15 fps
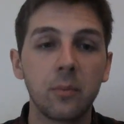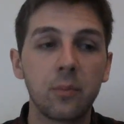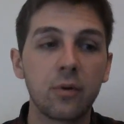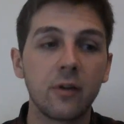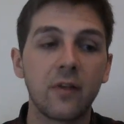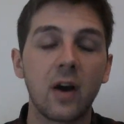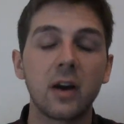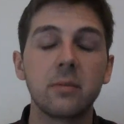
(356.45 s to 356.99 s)

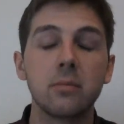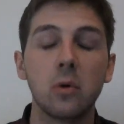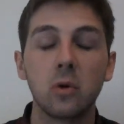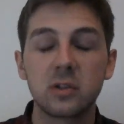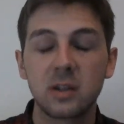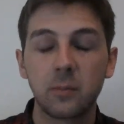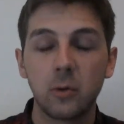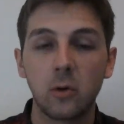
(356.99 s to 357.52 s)
provide
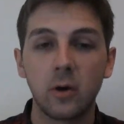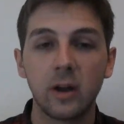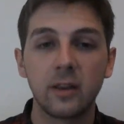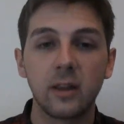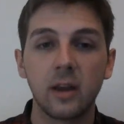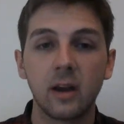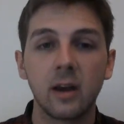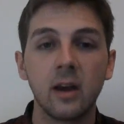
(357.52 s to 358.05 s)
more support
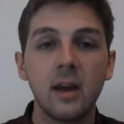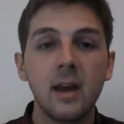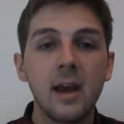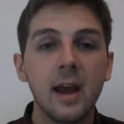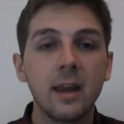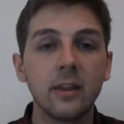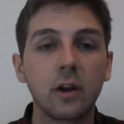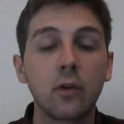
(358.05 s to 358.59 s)
in
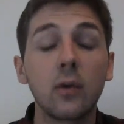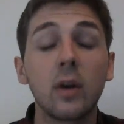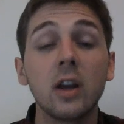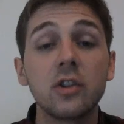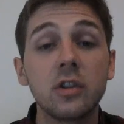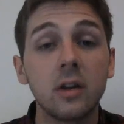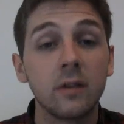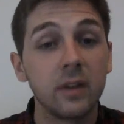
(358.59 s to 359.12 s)
the
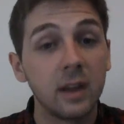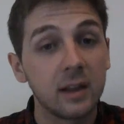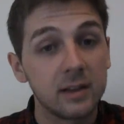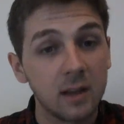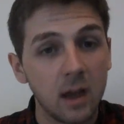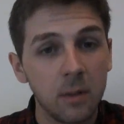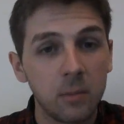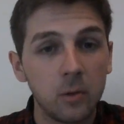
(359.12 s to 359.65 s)
creation of the
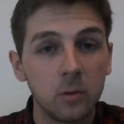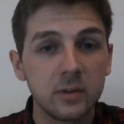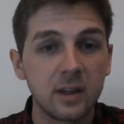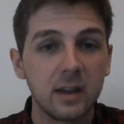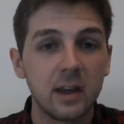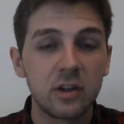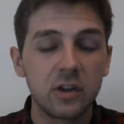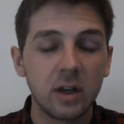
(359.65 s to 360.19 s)
examples
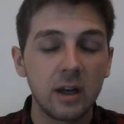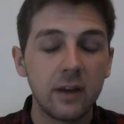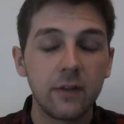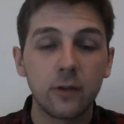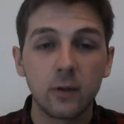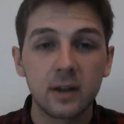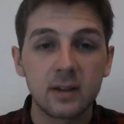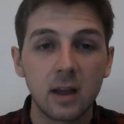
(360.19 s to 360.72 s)
initially,
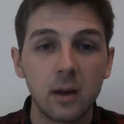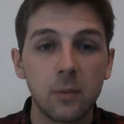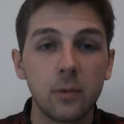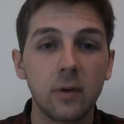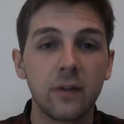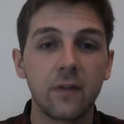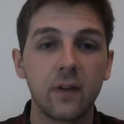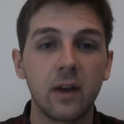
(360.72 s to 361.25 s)
for
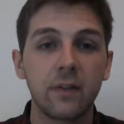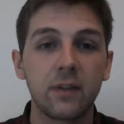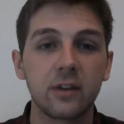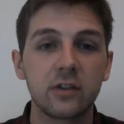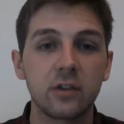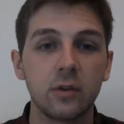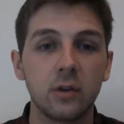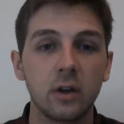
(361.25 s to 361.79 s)
example, if the
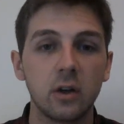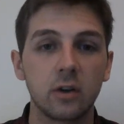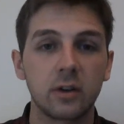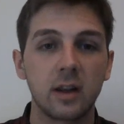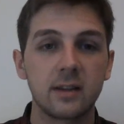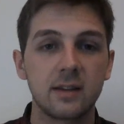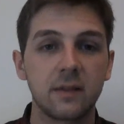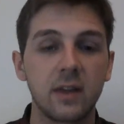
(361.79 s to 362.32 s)
student
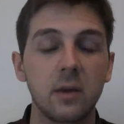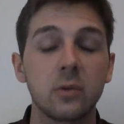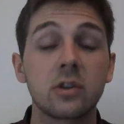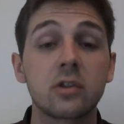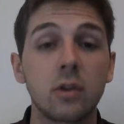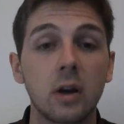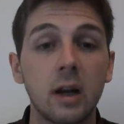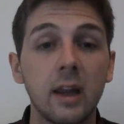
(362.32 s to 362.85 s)
looked as if they were
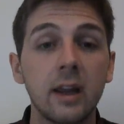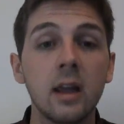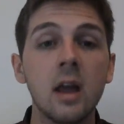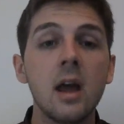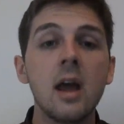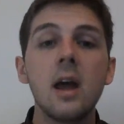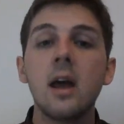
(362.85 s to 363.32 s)
struggling.